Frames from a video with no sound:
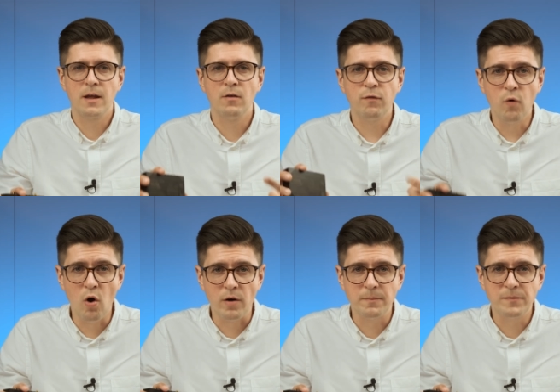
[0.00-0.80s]

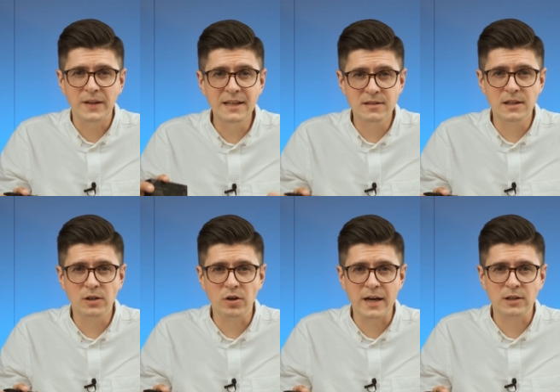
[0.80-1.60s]
4. Easily
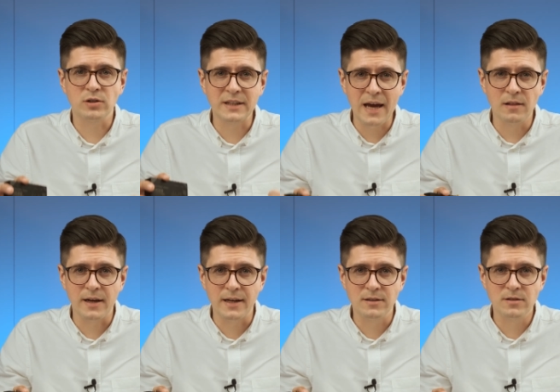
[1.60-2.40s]
connect to CAN
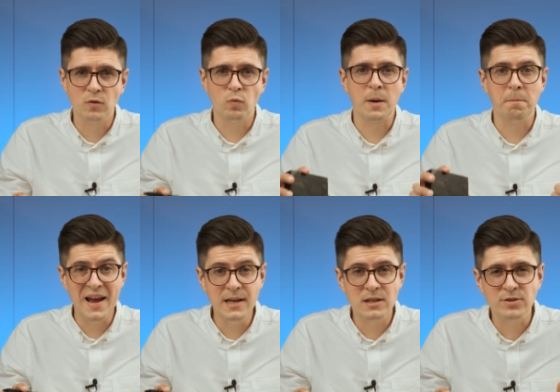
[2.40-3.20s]
lines where
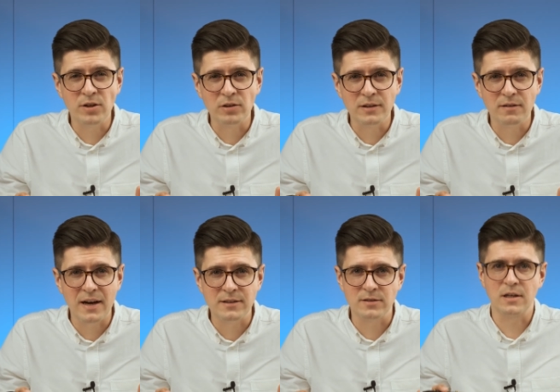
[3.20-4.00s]
many external
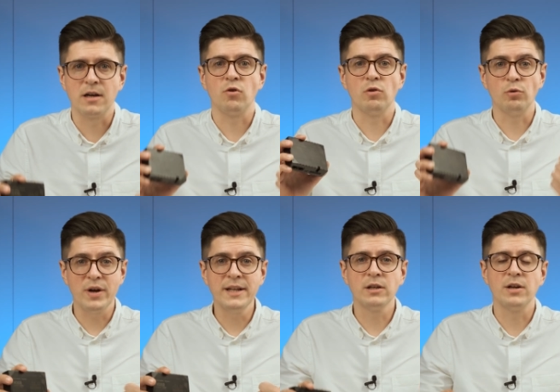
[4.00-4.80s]
devices are
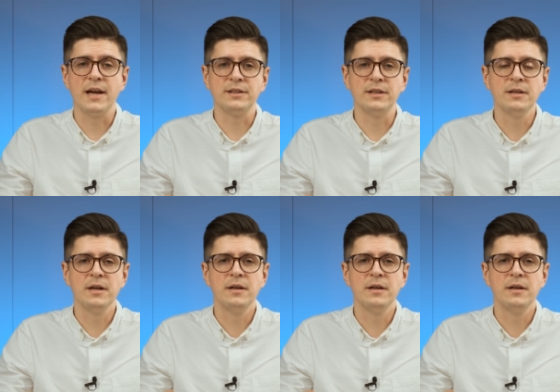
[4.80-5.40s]
already connected